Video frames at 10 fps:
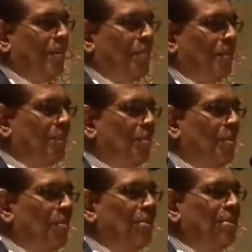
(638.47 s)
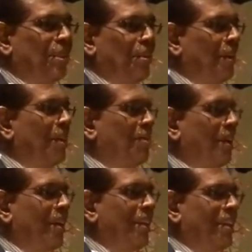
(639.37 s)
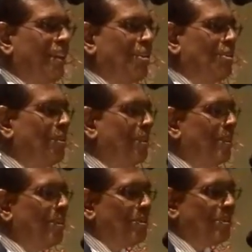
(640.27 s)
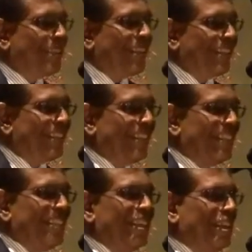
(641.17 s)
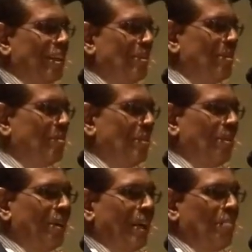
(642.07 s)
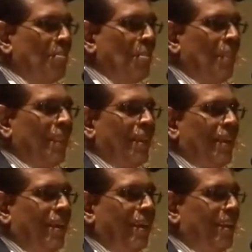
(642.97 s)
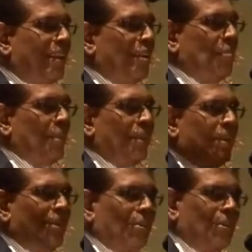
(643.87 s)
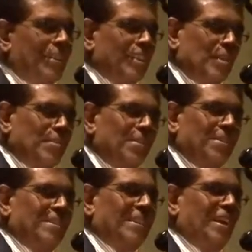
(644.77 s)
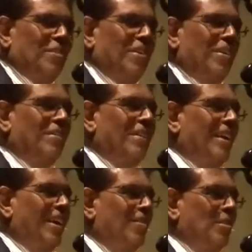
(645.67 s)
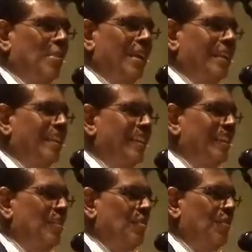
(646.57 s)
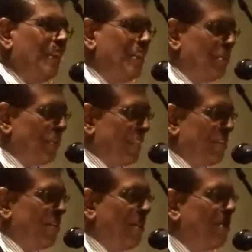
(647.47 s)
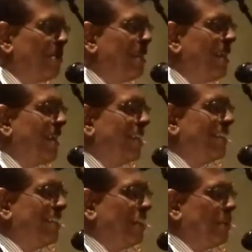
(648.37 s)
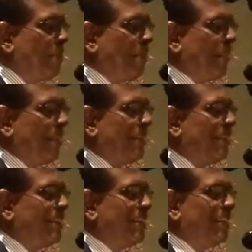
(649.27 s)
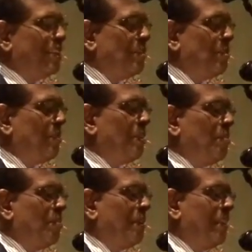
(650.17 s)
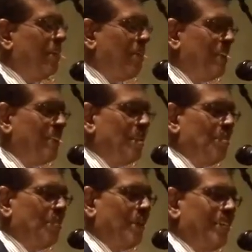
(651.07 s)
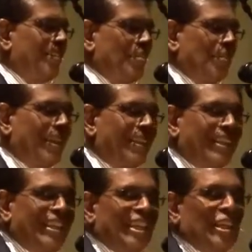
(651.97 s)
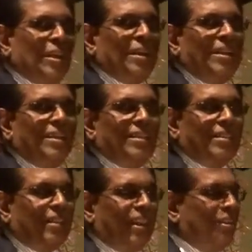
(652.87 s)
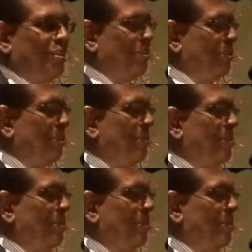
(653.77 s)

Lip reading: Professor Kurupu's innovative ideas to introduce industrial engineering into the program. And all these members of staff have remained friends with us, not only as teachers, but their friendship has remained, and it is great to